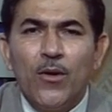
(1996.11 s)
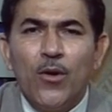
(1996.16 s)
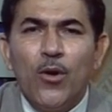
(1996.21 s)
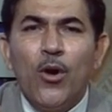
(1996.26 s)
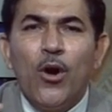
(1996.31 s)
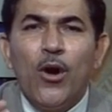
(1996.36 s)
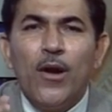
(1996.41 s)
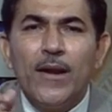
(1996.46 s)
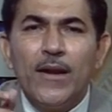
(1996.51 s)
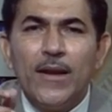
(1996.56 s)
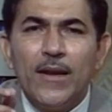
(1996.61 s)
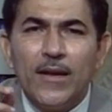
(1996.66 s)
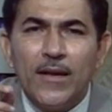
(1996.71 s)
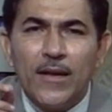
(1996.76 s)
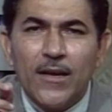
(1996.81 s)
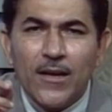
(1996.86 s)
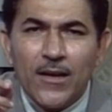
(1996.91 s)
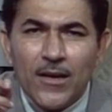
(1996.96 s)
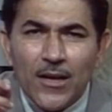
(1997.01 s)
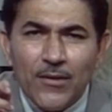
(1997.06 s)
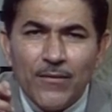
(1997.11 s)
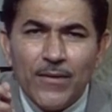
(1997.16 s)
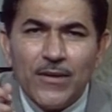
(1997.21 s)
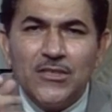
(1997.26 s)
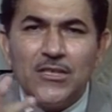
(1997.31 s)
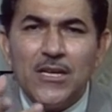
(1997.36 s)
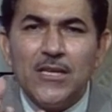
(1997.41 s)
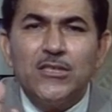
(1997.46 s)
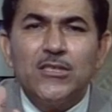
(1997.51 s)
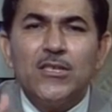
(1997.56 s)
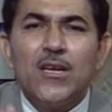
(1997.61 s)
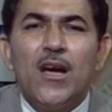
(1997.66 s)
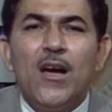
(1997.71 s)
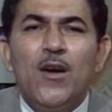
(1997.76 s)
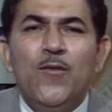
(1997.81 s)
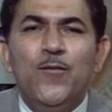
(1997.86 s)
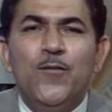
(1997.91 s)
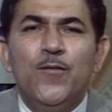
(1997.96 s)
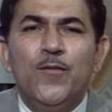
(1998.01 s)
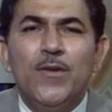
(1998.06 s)
or convergence
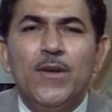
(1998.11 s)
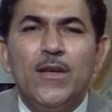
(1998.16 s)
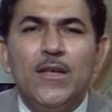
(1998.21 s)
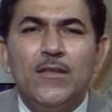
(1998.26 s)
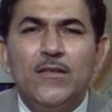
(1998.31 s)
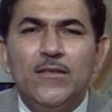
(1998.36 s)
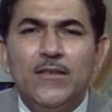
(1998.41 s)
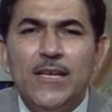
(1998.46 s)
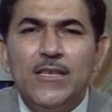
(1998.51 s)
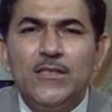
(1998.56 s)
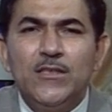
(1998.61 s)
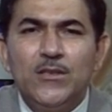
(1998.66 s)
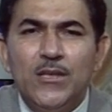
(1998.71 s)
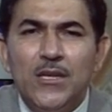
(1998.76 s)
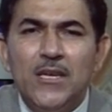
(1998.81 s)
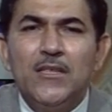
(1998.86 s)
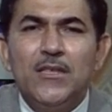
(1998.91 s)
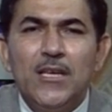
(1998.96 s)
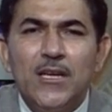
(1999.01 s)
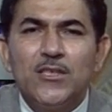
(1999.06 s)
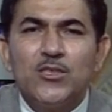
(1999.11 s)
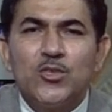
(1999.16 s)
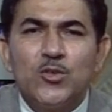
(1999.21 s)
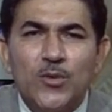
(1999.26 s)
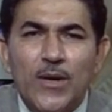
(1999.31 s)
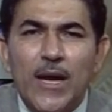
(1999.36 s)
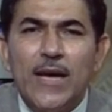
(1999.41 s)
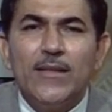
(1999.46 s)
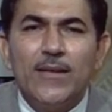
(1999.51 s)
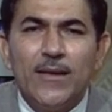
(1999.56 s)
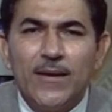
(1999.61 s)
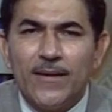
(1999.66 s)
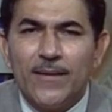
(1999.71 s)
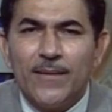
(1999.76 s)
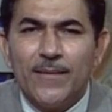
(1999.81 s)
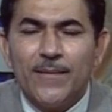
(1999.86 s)
of these three things together,